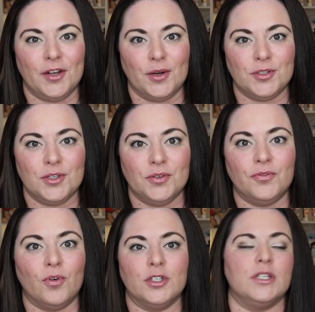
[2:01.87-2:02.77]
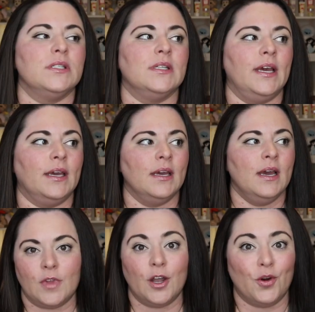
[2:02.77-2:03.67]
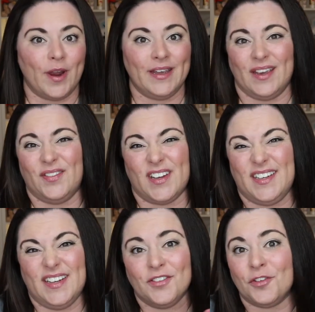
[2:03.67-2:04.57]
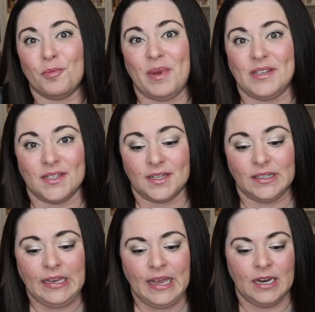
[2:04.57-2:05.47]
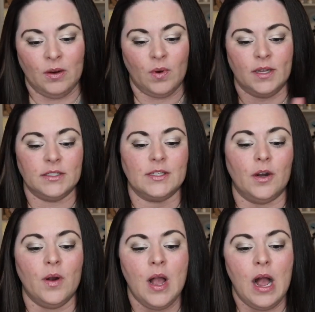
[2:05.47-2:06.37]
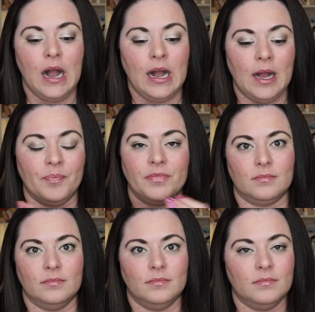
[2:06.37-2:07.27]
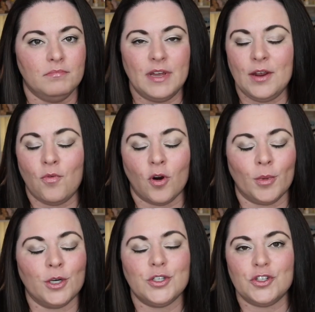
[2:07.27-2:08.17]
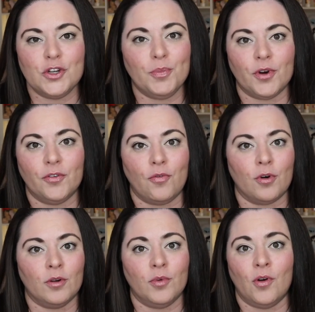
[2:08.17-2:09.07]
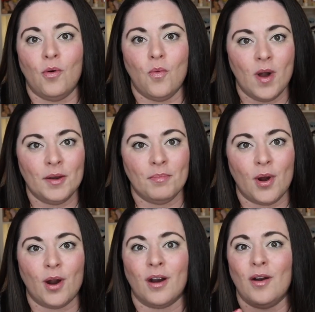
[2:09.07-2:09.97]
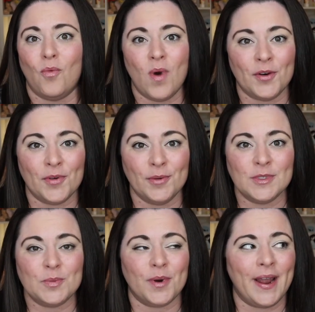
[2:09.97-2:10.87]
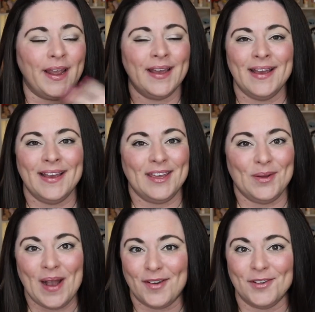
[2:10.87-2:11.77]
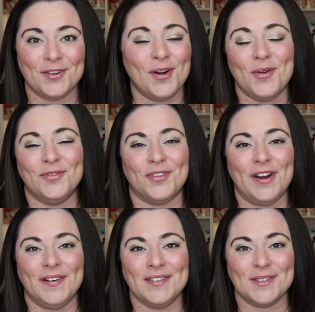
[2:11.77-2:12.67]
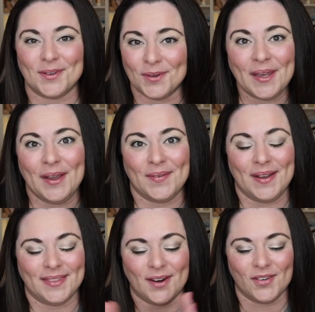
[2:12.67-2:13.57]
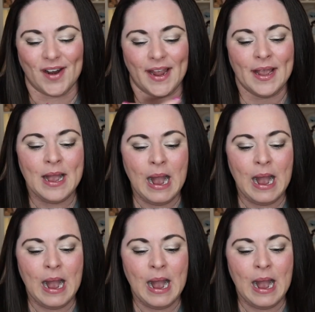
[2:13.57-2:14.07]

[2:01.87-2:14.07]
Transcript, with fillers: go-to for just like a great gift idea for basically anyone. So, um, mini warmer, super affordable, one bar, one room spray. You have your home fragrance little kit right there, right?